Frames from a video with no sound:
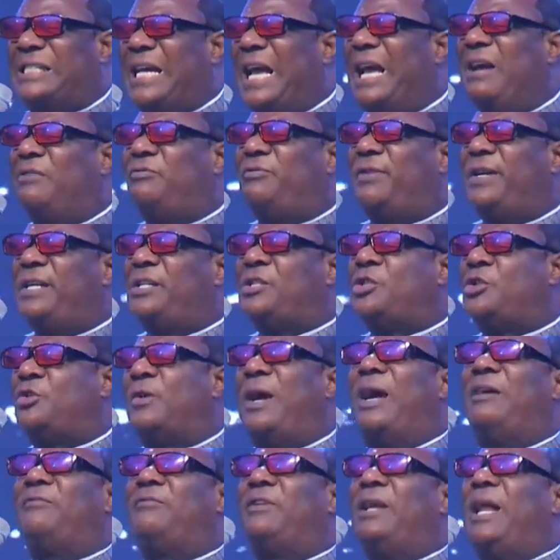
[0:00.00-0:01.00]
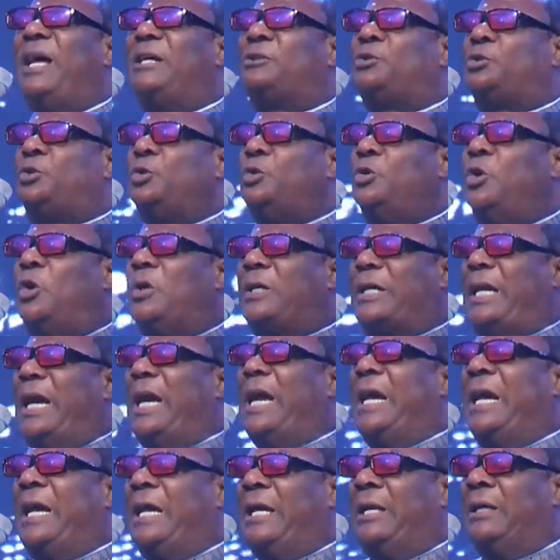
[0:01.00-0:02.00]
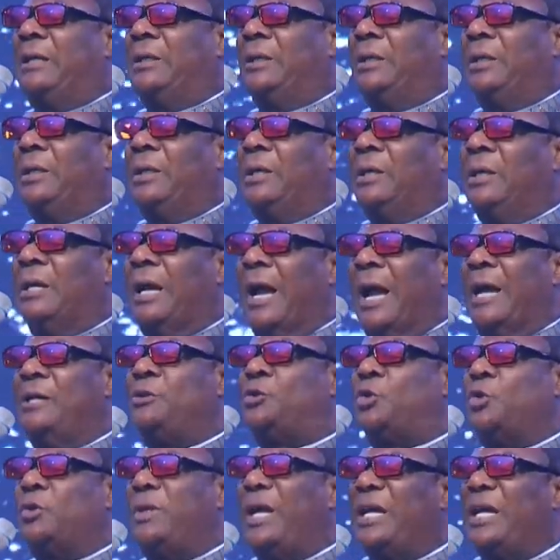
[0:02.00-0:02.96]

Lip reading: every traveler to your care and to the